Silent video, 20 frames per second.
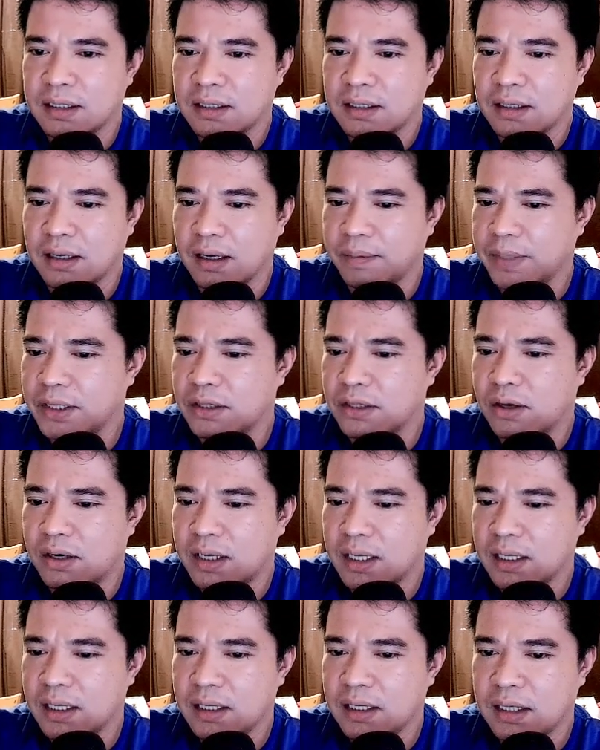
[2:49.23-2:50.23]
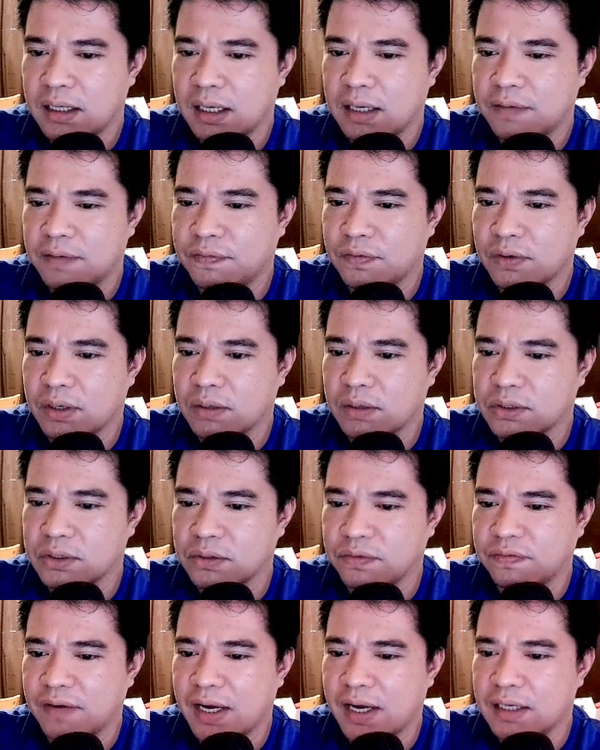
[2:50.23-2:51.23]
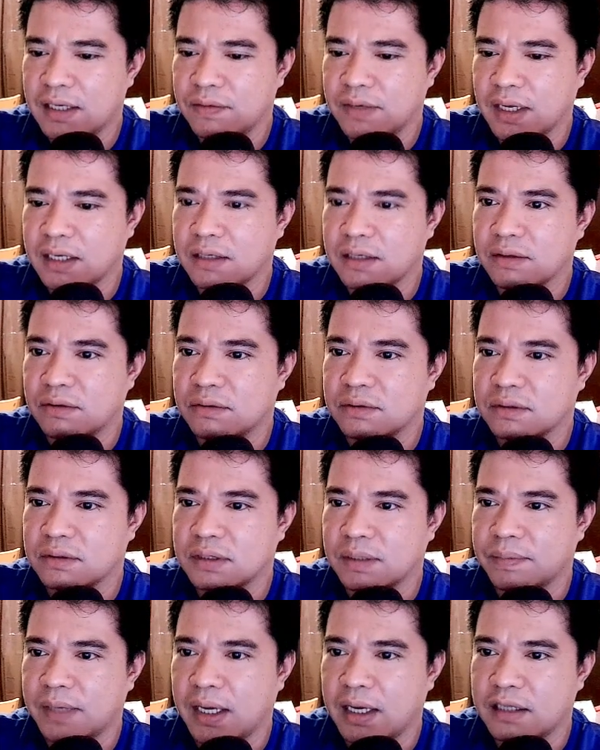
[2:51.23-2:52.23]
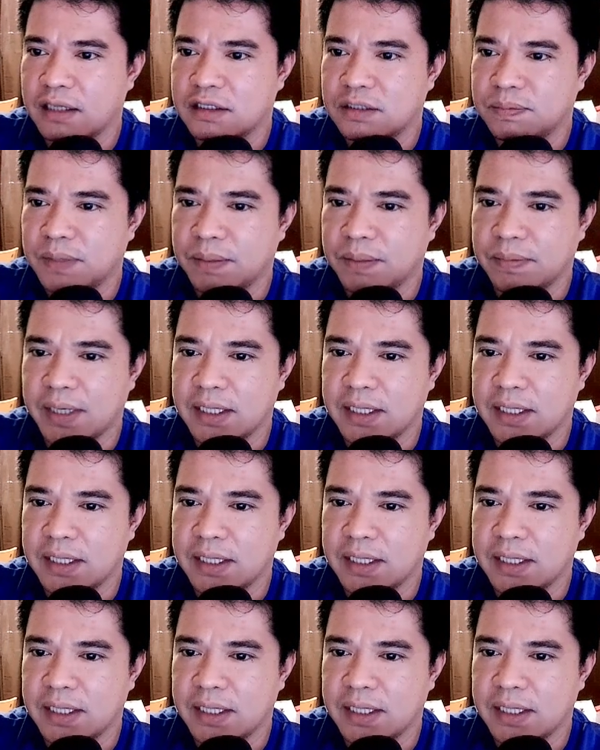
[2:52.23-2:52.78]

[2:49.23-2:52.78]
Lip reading: I mean Dorali. And for Servali, we get here also some HP main